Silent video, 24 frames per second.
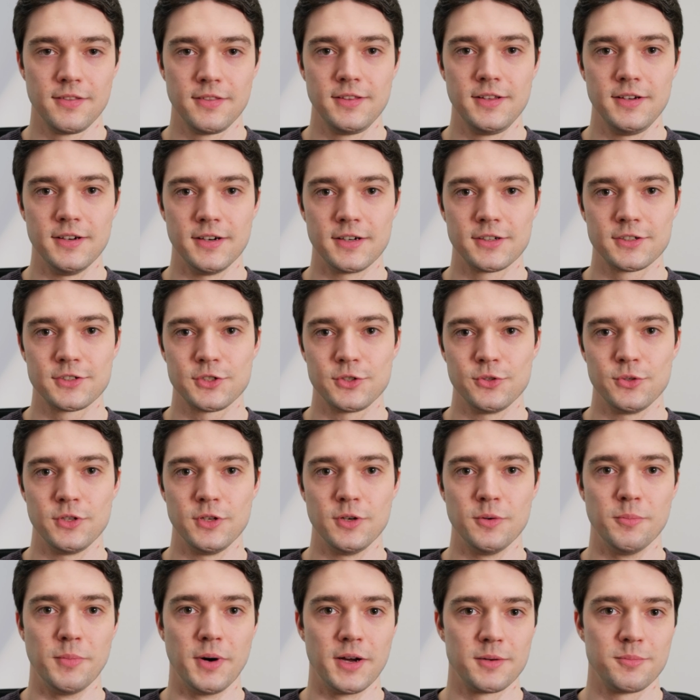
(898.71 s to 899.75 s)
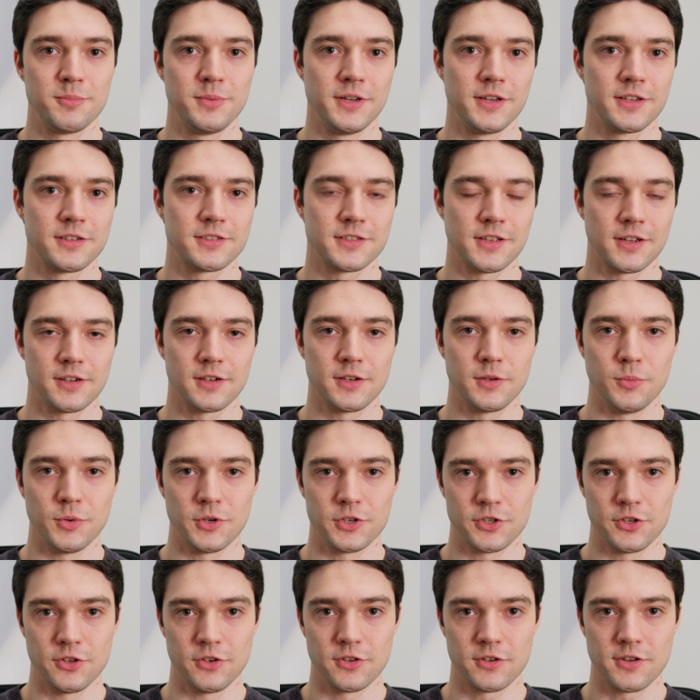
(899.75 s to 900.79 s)
the Arc Studio might be exactly
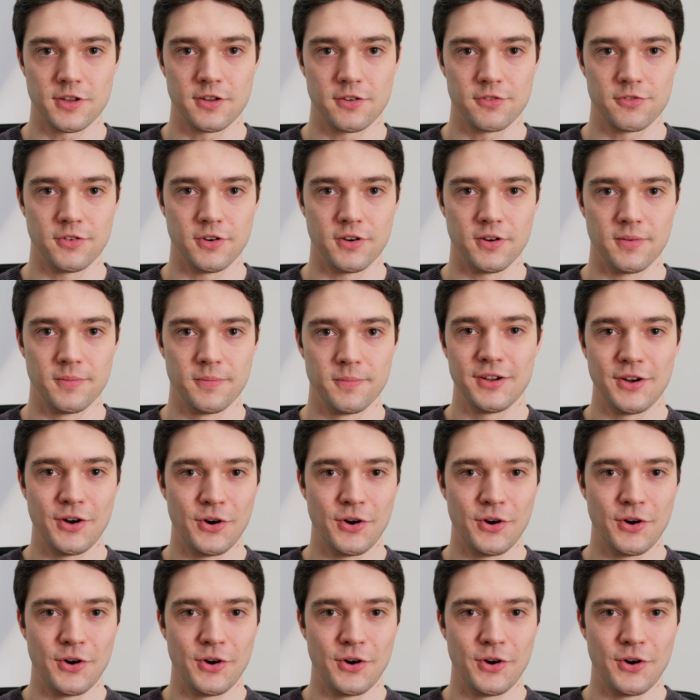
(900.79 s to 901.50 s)
what you're looking for.